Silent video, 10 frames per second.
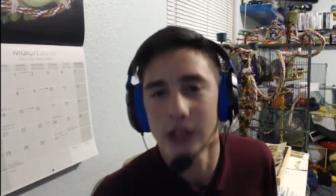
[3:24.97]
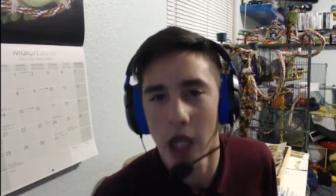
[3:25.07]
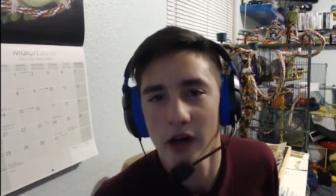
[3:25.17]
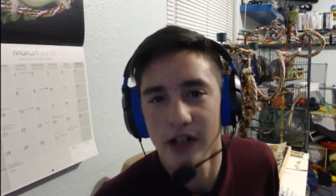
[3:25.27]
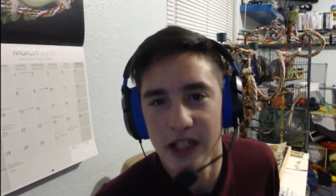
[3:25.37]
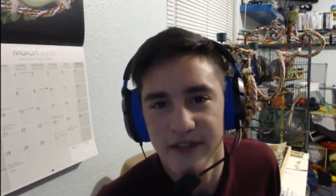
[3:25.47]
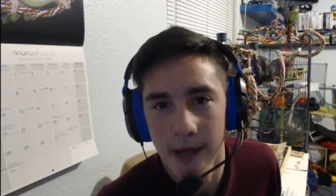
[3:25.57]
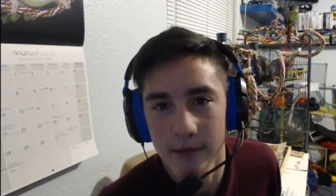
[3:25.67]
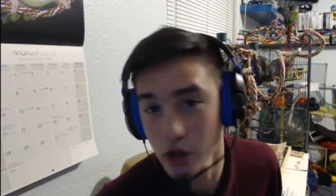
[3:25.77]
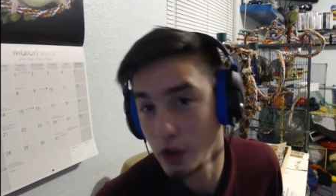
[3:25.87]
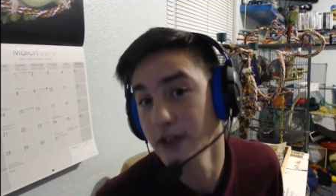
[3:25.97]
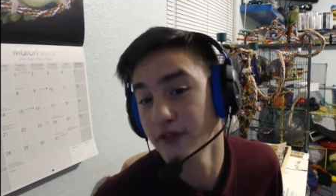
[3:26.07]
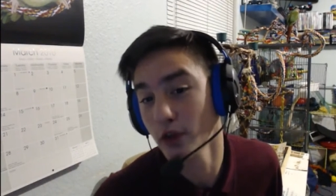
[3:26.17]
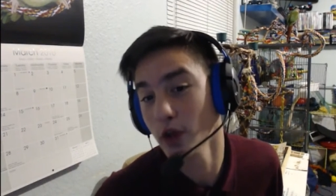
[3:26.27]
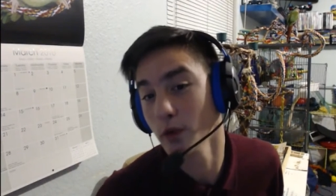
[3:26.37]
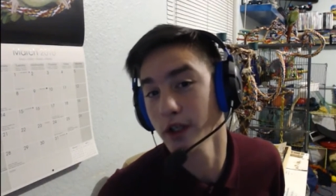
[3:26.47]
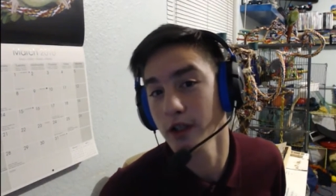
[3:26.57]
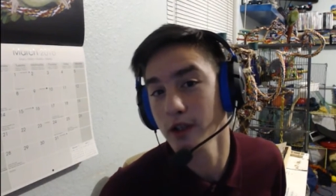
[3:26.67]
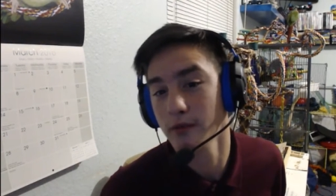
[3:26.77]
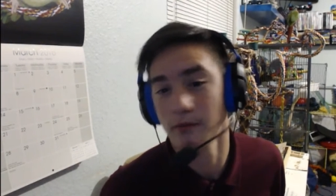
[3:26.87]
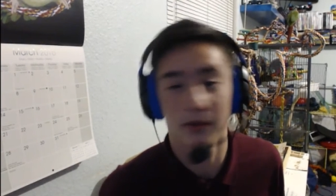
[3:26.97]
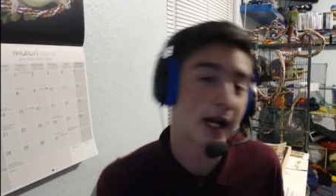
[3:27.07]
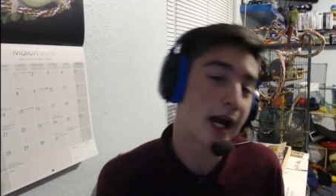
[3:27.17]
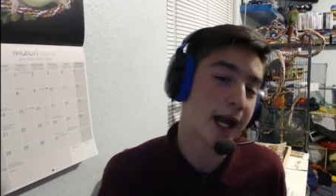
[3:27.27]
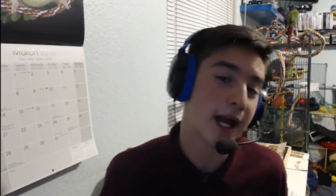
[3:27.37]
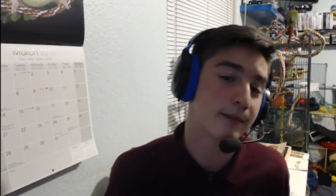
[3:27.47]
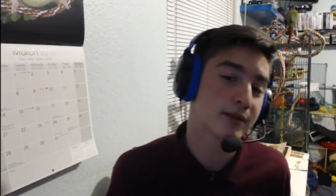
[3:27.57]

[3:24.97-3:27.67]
sorry if I'm straightforward, but I am